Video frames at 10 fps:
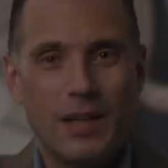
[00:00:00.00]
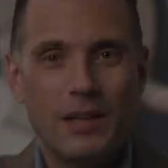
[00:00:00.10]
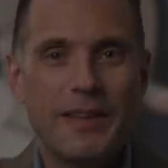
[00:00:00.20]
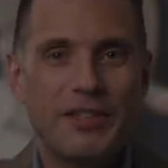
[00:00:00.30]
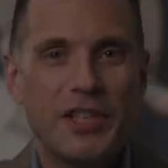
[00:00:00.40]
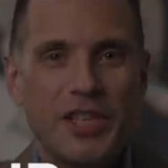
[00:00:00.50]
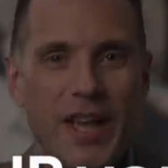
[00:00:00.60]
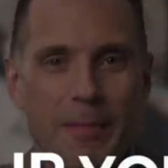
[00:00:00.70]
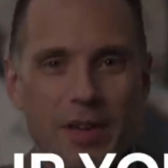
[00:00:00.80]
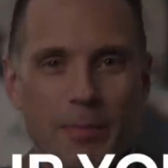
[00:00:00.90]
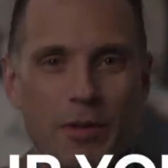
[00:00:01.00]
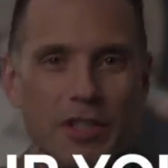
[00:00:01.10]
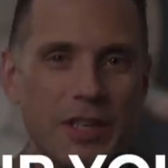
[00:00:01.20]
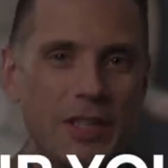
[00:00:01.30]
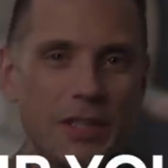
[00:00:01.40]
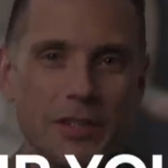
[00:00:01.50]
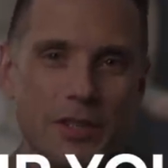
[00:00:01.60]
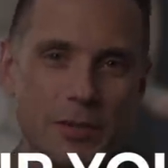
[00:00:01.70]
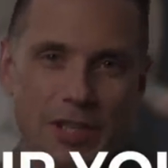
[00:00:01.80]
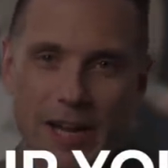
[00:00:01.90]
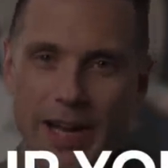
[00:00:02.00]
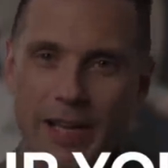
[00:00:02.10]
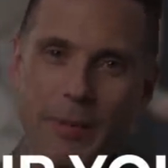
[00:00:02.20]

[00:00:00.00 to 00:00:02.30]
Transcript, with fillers: Life-changing habit number 6 is to tidy